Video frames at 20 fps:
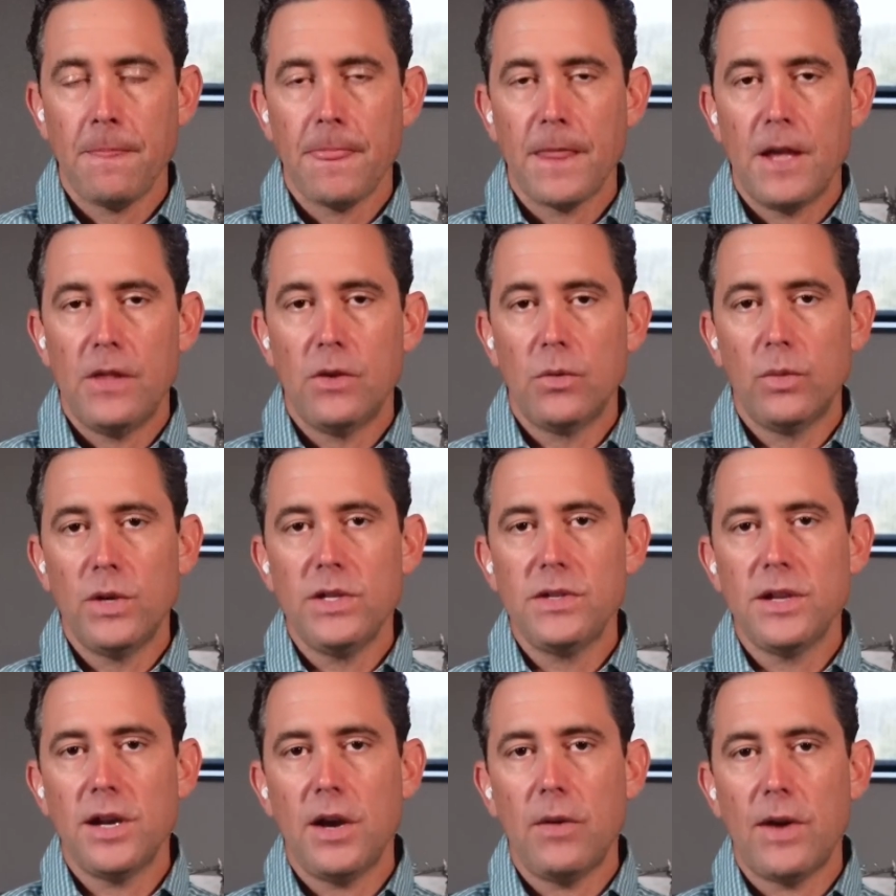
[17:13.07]
And the
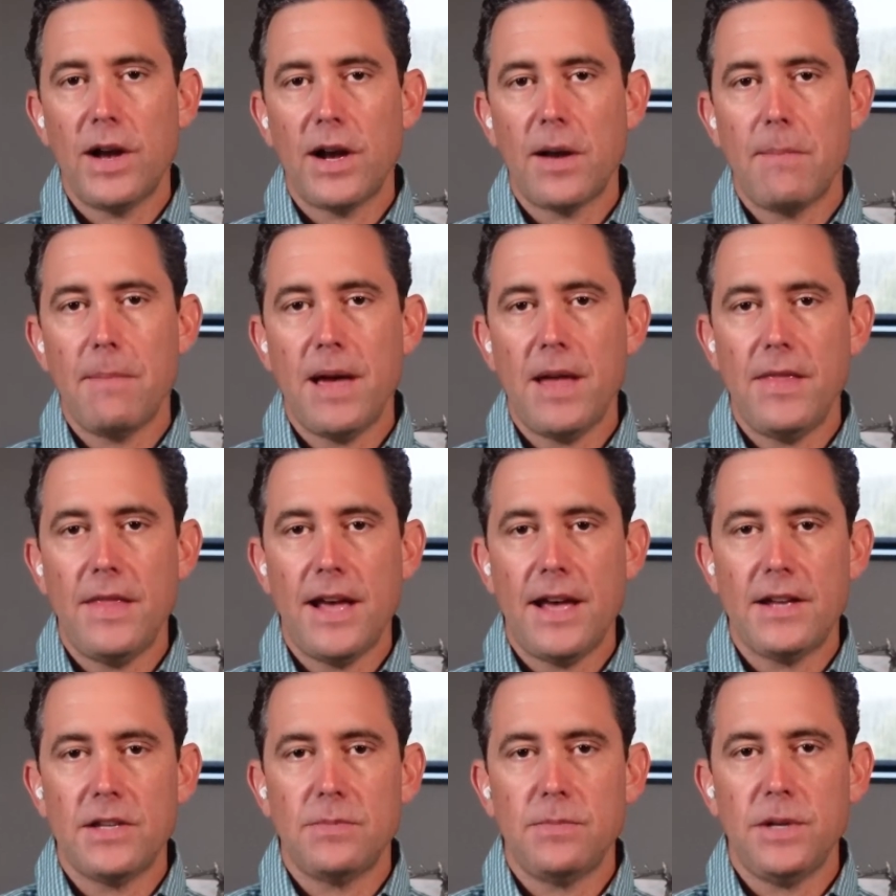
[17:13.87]
reason I recommend
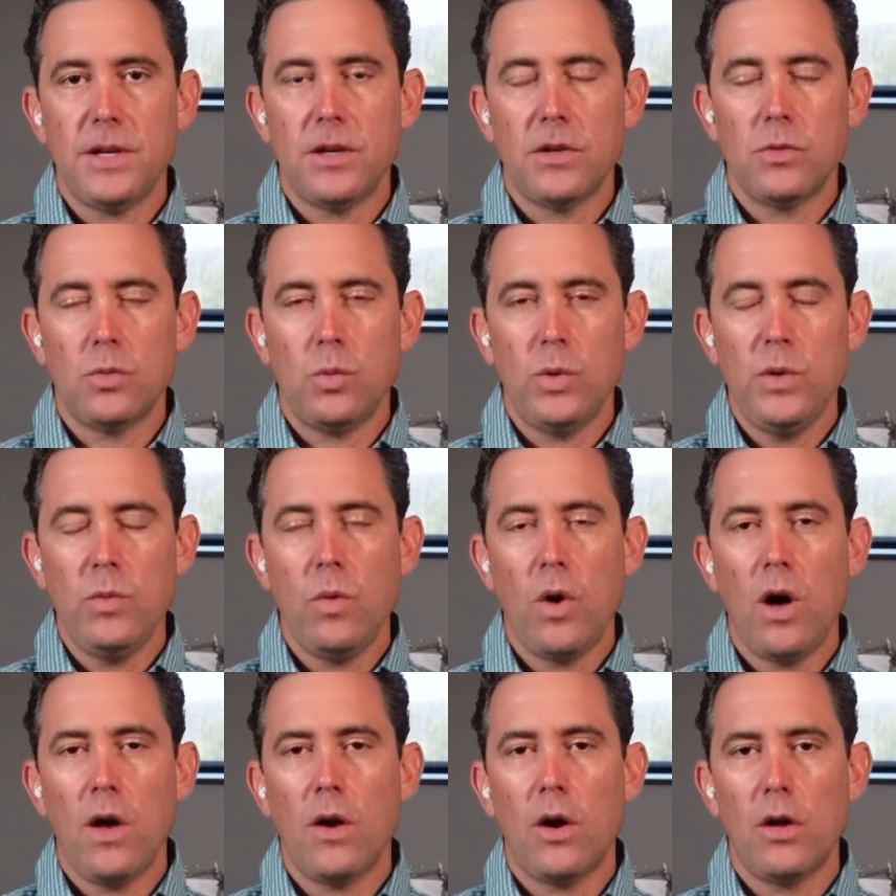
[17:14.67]
that is because we
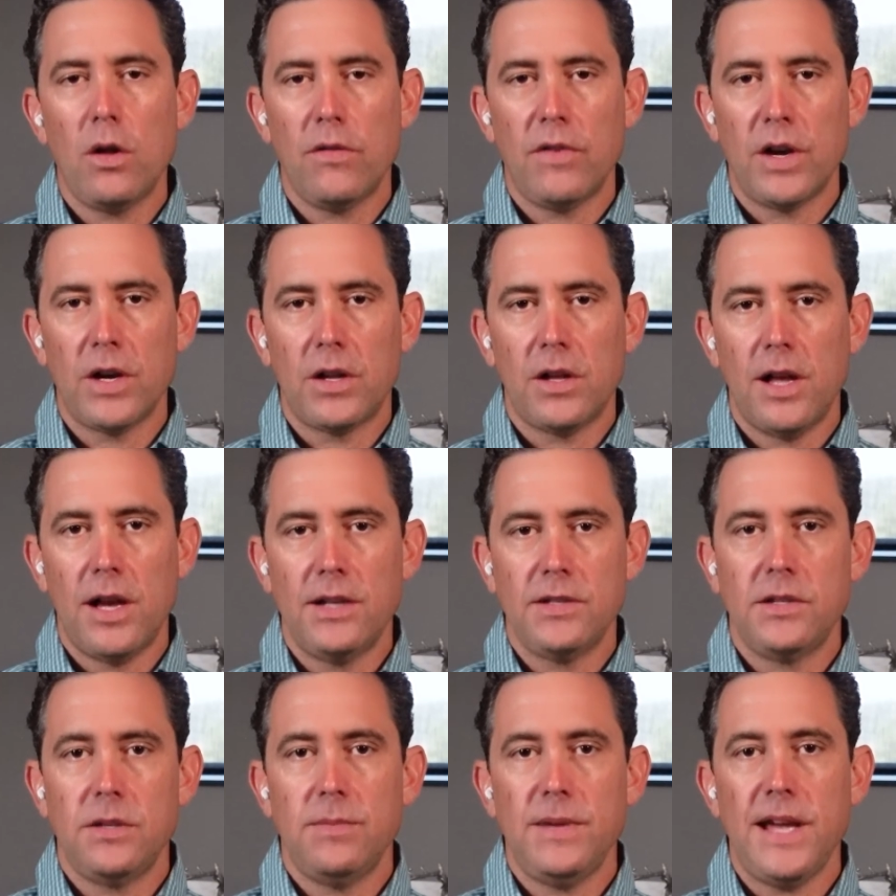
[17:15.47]
want all of our
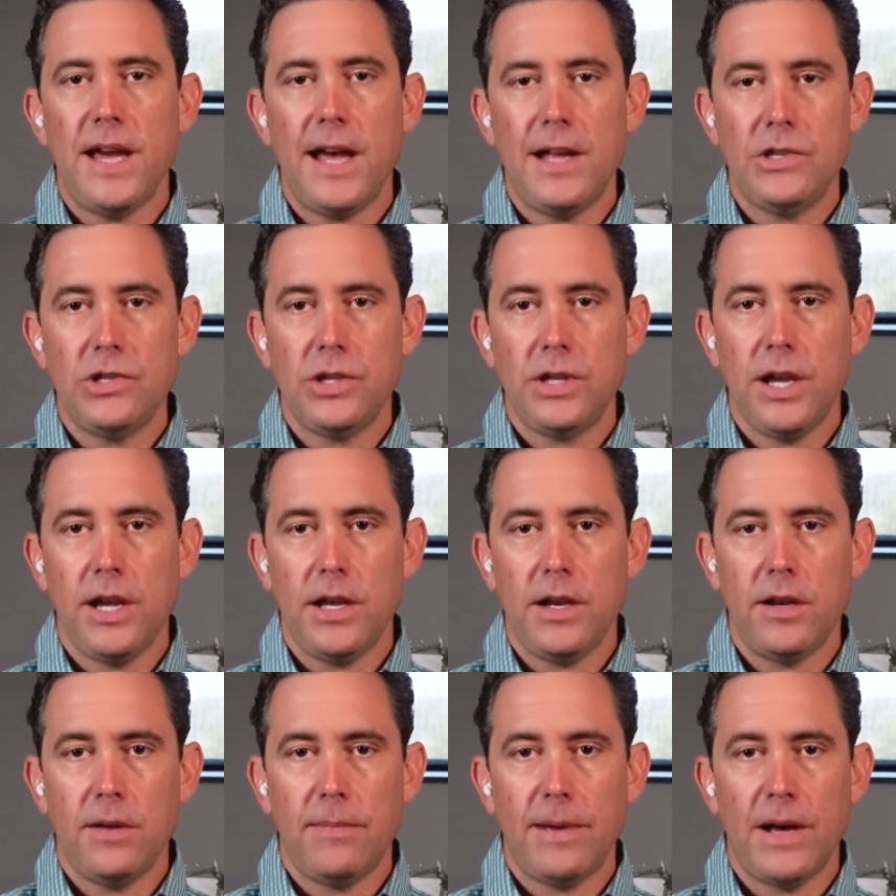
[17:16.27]
clients to be
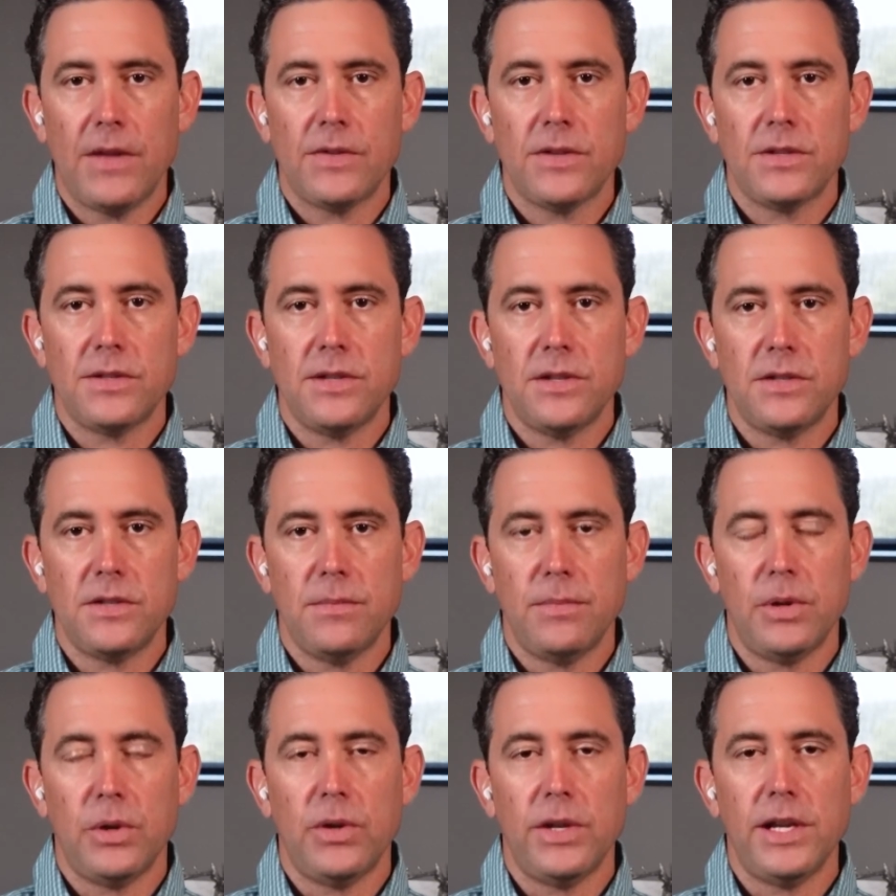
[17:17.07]
educated about this
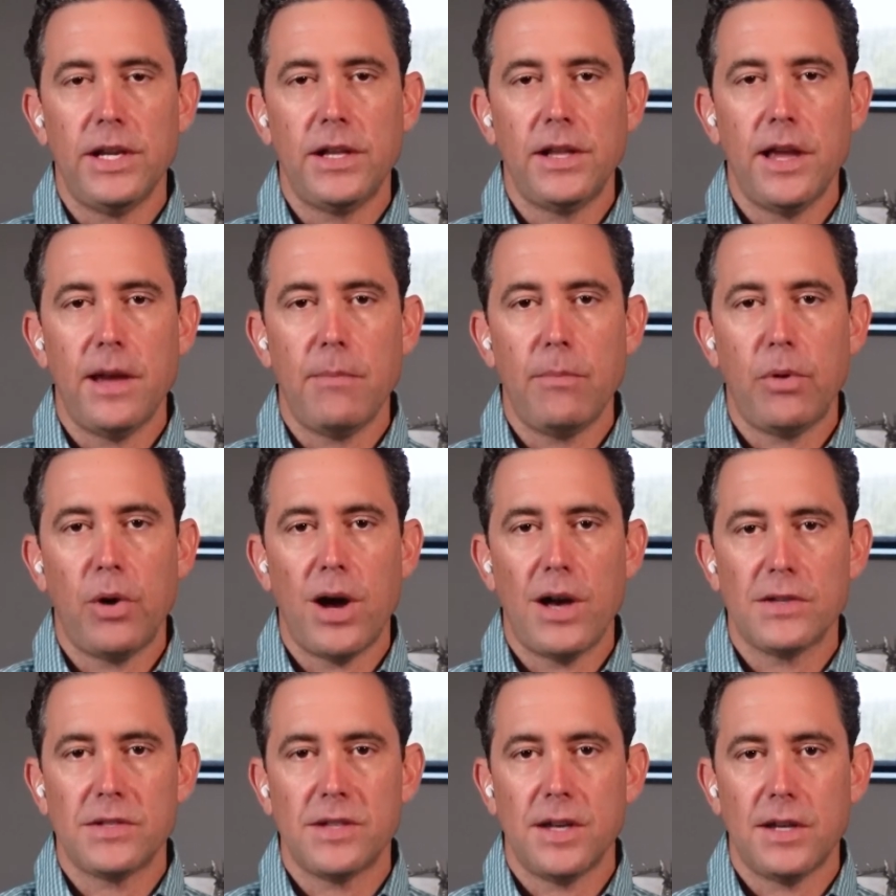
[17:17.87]
disability claim
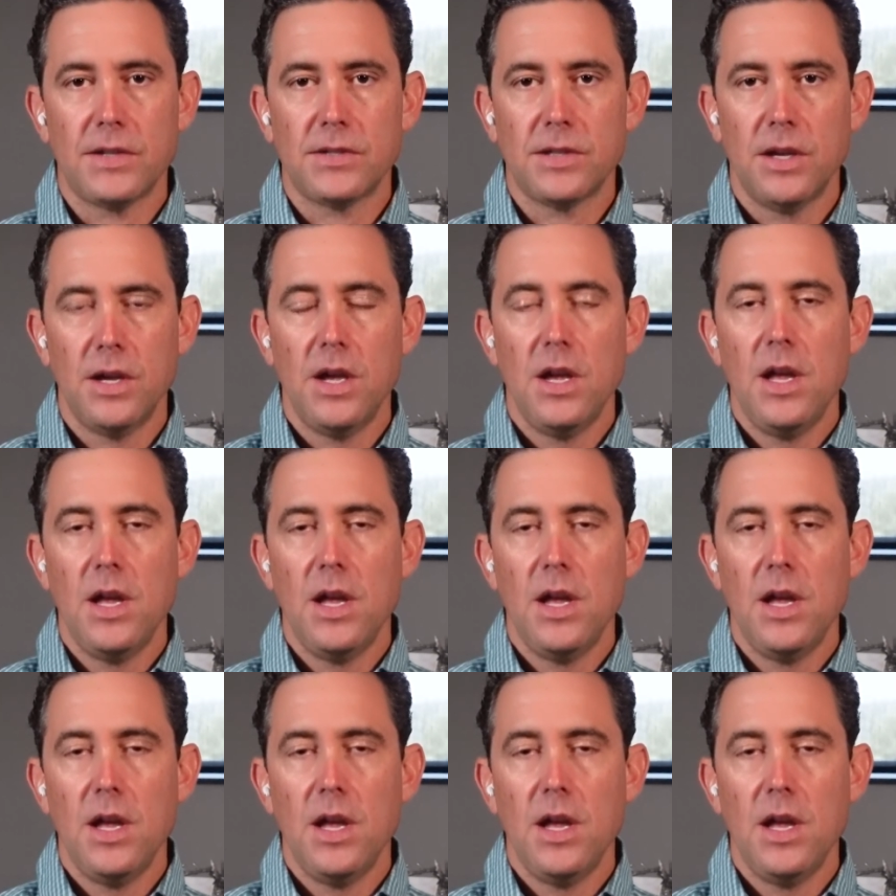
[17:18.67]
process.